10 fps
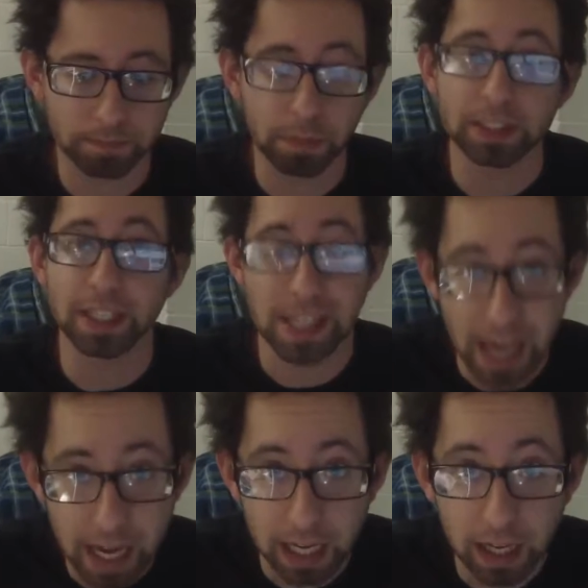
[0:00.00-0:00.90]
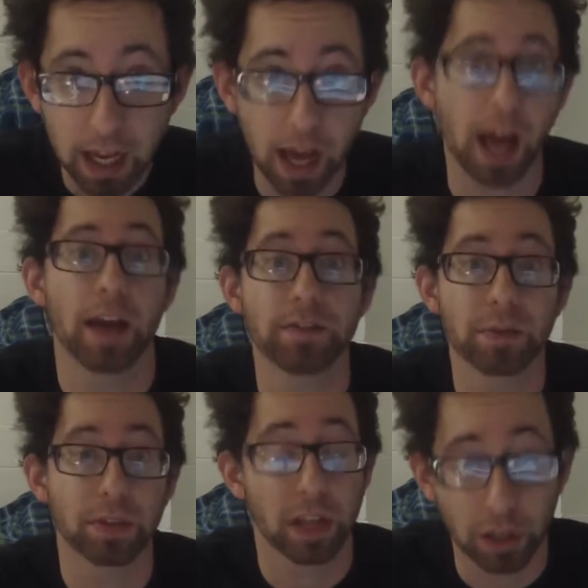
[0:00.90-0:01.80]
But today, I have
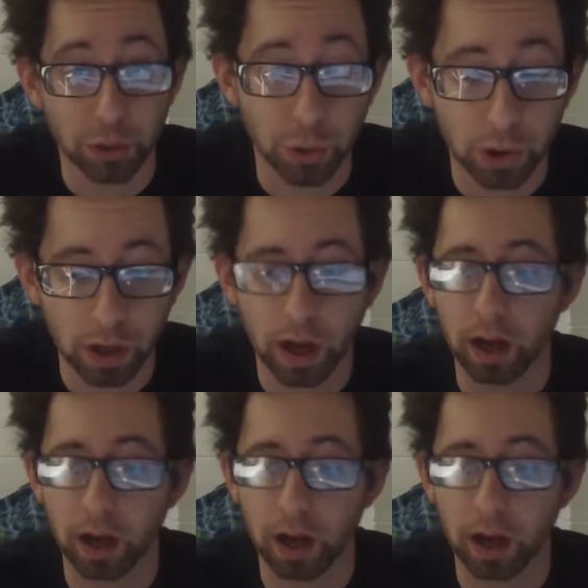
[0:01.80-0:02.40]
something kind of cool.